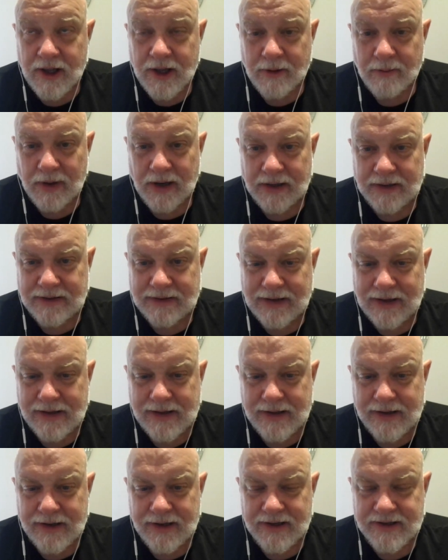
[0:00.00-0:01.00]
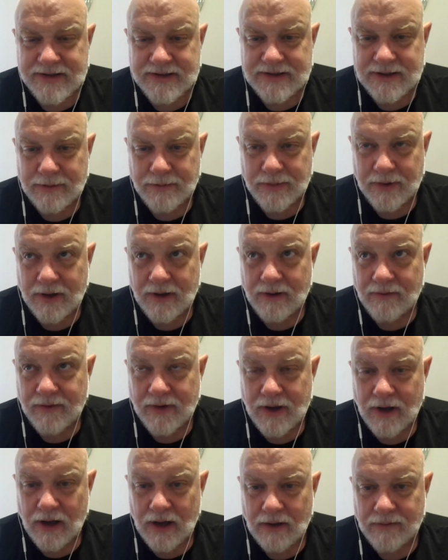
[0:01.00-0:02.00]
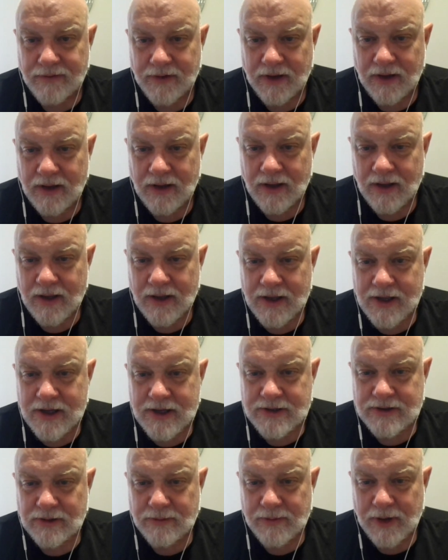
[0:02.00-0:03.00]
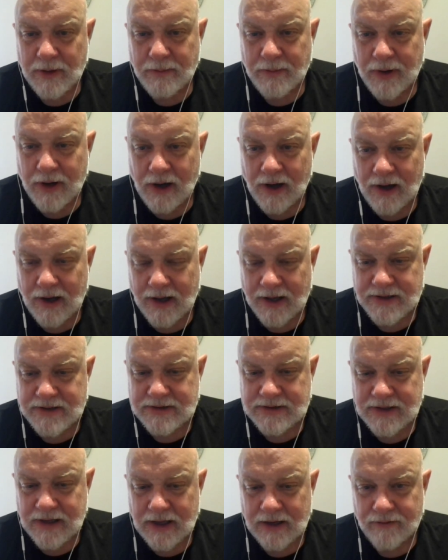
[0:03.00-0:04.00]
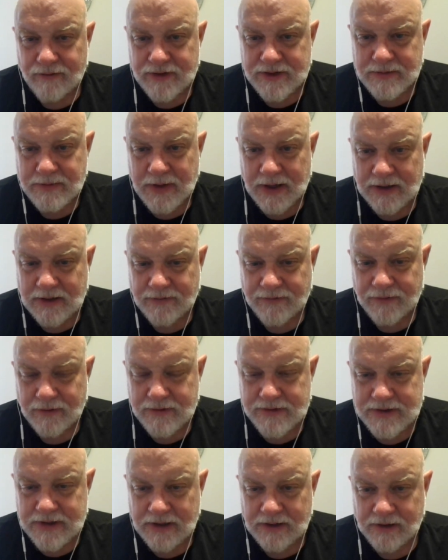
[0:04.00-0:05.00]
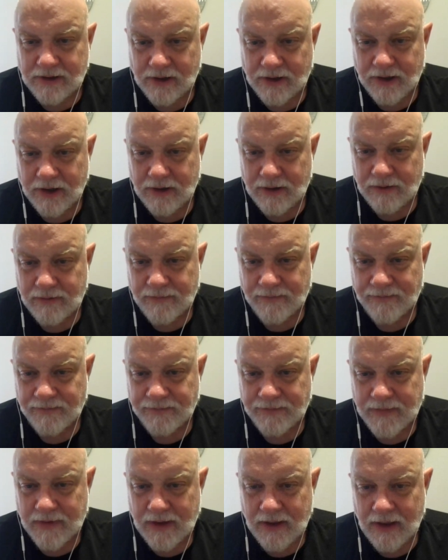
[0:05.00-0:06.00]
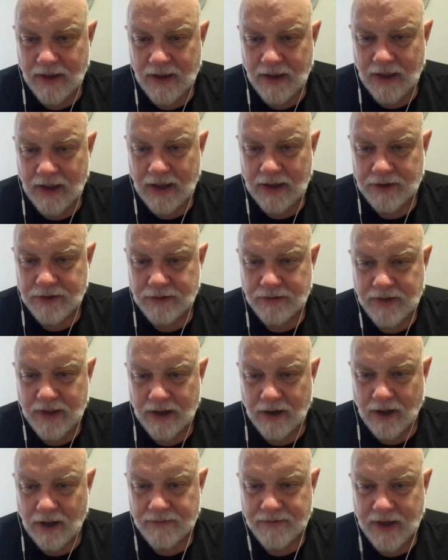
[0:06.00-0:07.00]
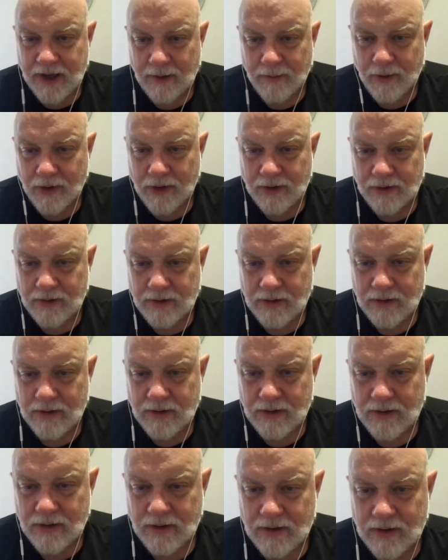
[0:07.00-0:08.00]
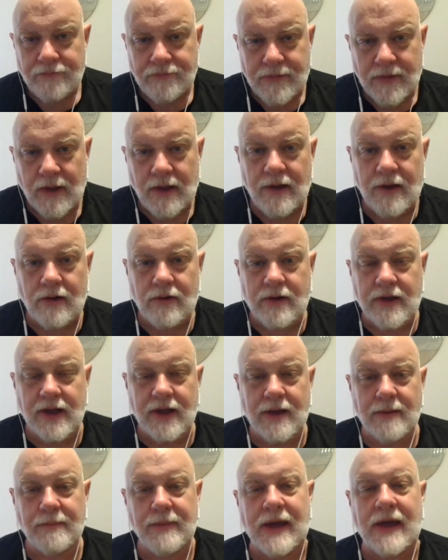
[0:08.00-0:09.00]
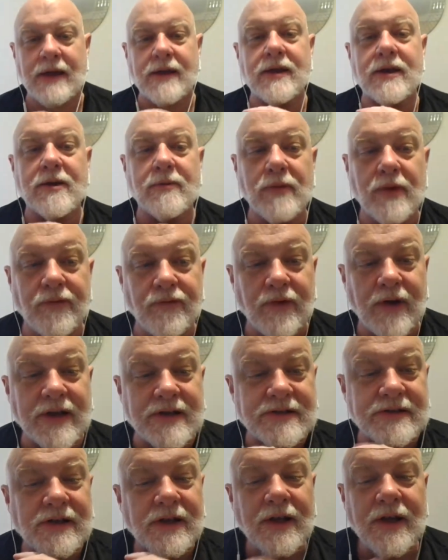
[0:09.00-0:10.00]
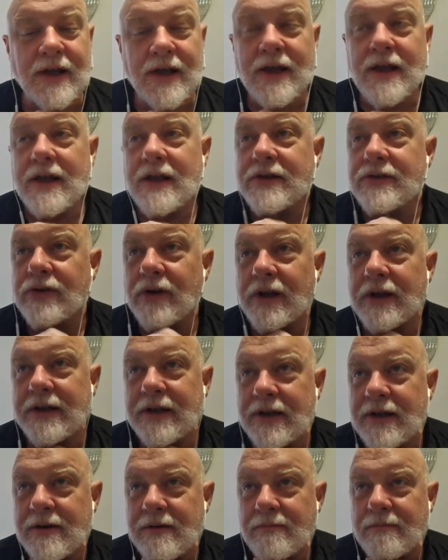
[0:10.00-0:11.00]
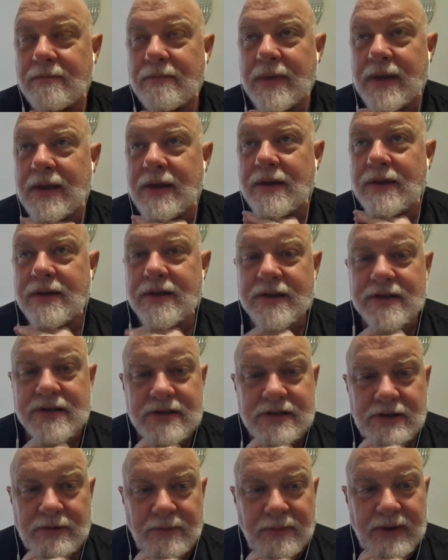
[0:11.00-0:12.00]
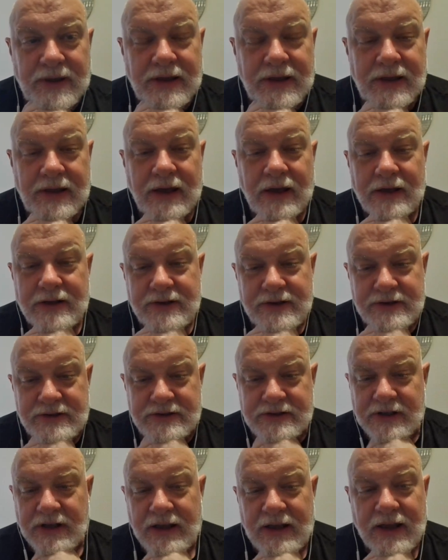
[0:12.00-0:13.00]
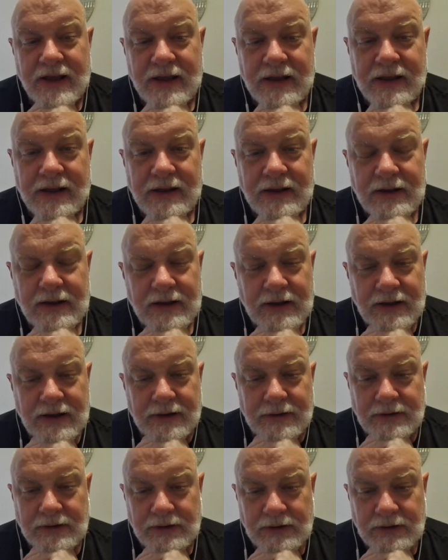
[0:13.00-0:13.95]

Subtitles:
by taking a sip of coffee, so I'm going to pause out of respect for St. Donahue and do that off camera. Okay, I'm back and I'm refreshed. So I didn't mean this to be just a